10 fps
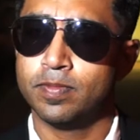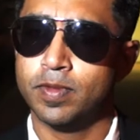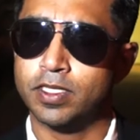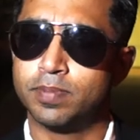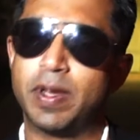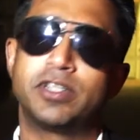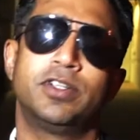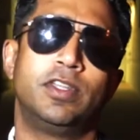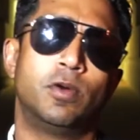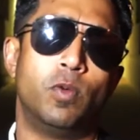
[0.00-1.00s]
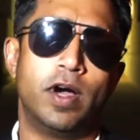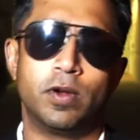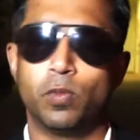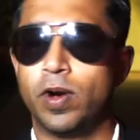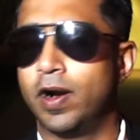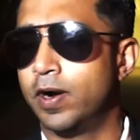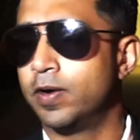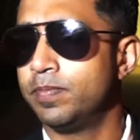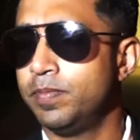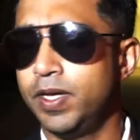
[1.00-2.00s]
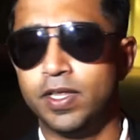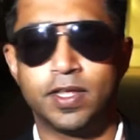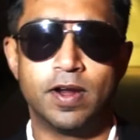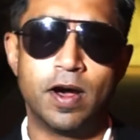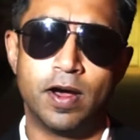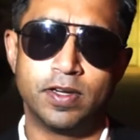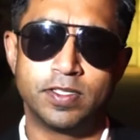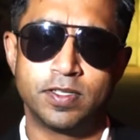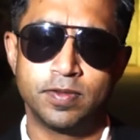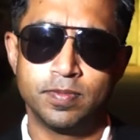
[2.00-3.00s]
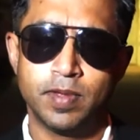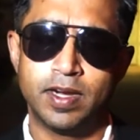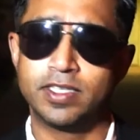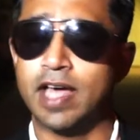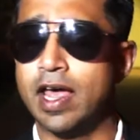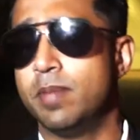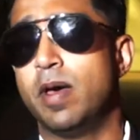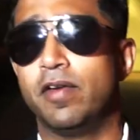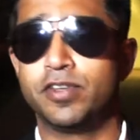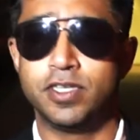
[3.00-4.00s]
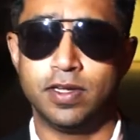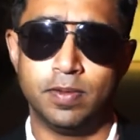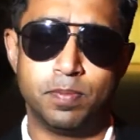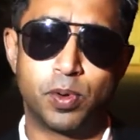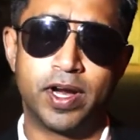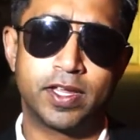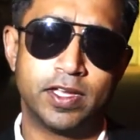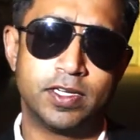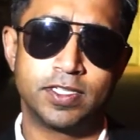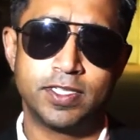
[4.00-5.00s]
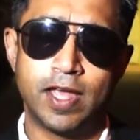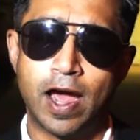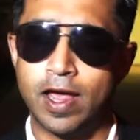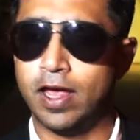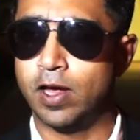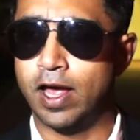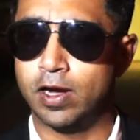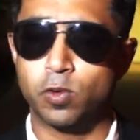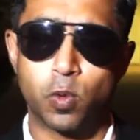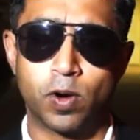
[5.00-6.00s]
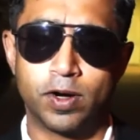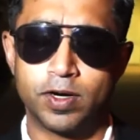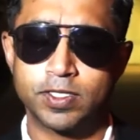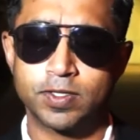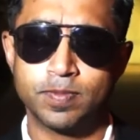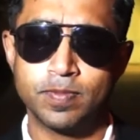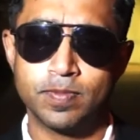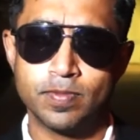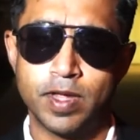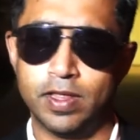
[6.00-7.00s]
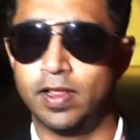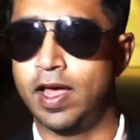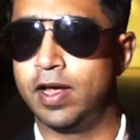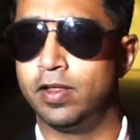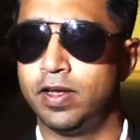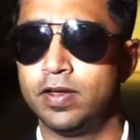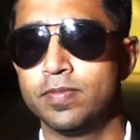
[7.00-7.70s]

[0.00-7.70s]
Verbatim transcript: especially the one where Ethan Hunt and his IMF team break into CIA headquarters in Langley.